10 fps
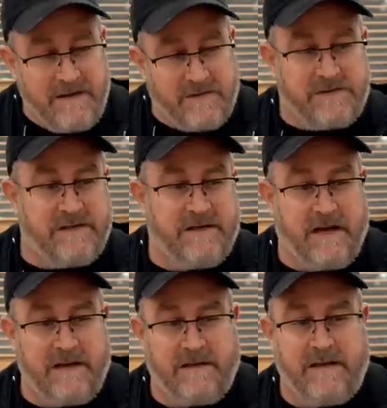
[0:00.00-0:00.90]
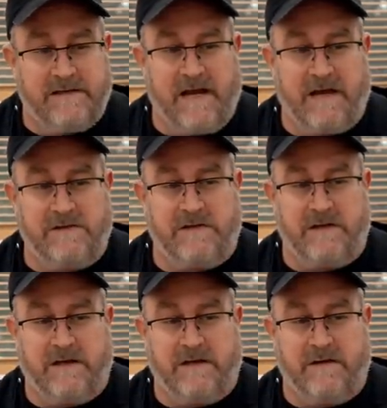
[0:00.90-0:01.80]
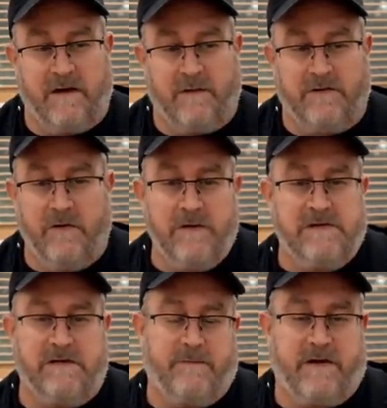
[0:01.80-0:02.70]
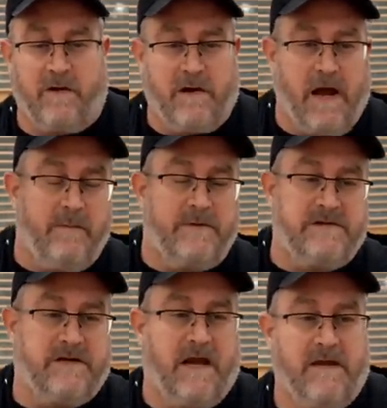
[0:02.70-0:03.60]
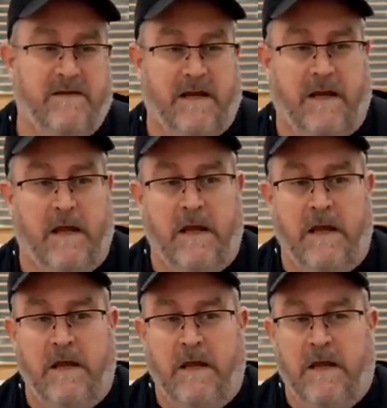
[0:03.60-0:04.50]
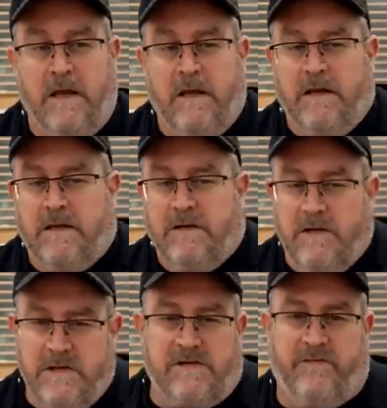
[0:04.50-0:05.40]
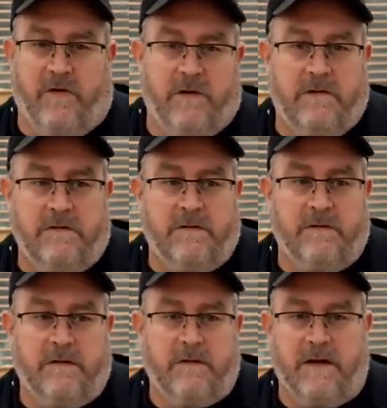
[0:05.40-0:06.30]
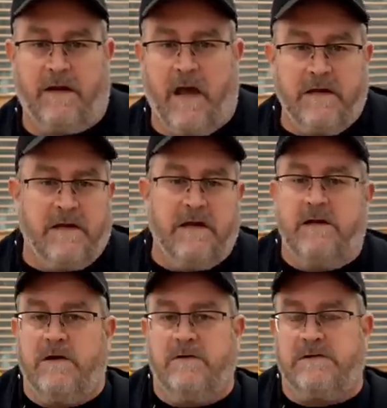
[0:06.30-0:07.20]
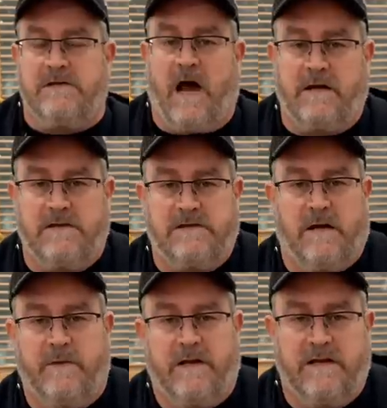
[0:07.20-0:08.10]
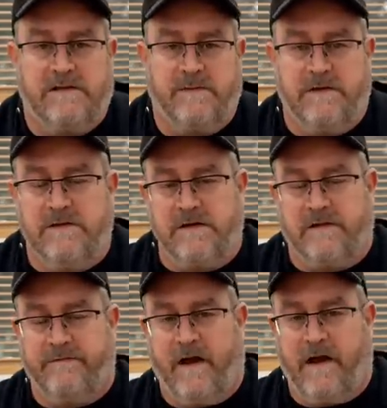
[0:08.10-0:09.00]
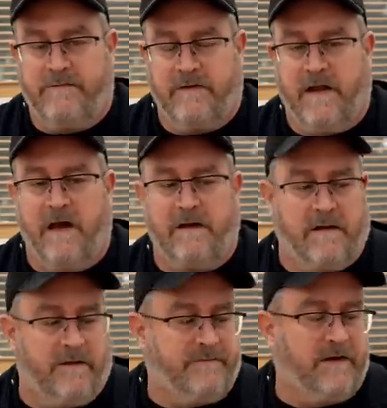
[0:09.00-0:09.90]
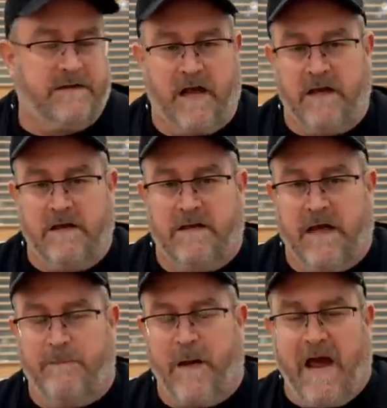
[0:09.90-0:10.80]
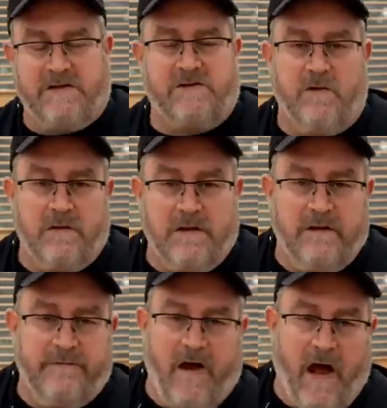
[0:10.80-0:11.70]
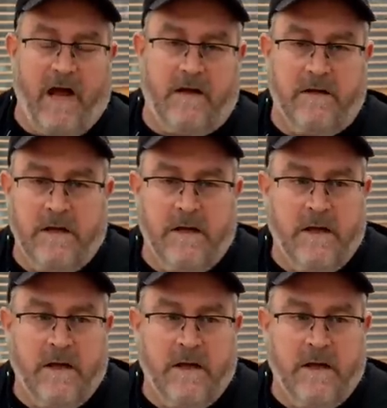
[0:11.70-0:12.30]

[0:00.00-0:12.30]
interested in anything that's actually, you know, doing something or accomplishing anything useful. Like, all you need to do is talk to somebody that's been using a file for long enough, and they'll tell you that backstroking the file,